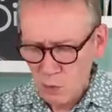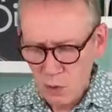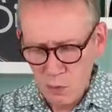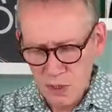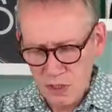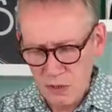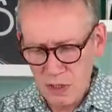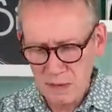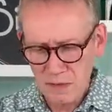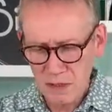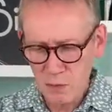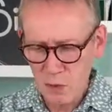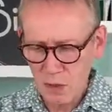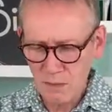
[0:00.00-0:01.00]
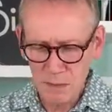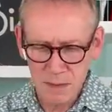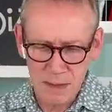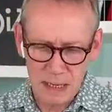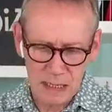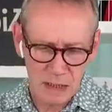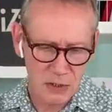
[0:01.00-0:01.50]
Well, we do have some wonderful
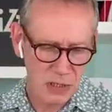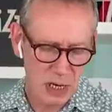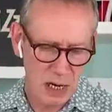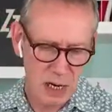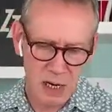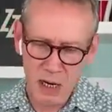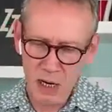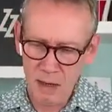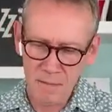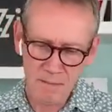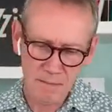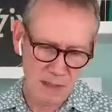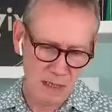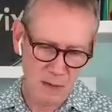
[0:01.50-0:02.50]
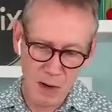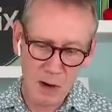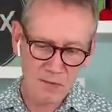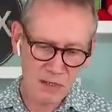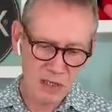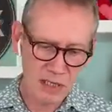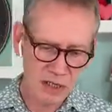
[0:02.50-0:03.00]
things um, coming.
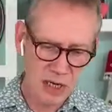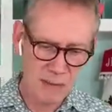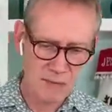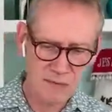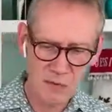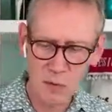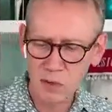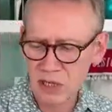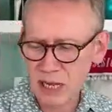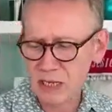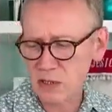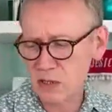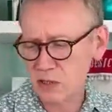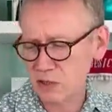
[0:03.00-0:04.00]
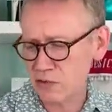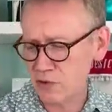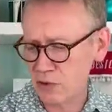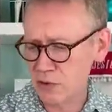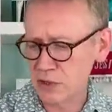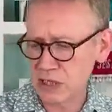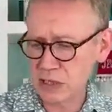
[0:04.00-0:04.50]
Obviously, Chapter Four takes us
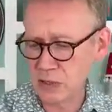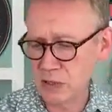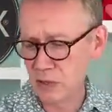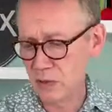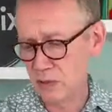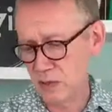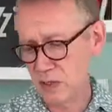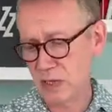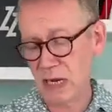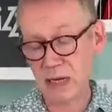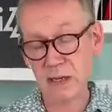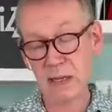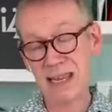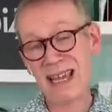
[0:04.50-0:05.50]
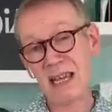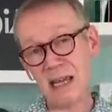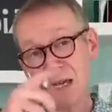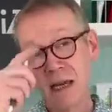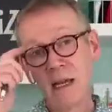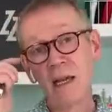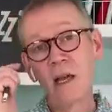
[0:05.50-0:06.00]
through to, to the end of the
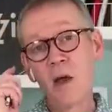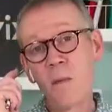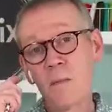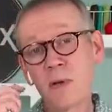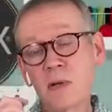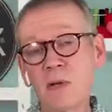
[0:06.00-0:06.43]
year, mm-hmm.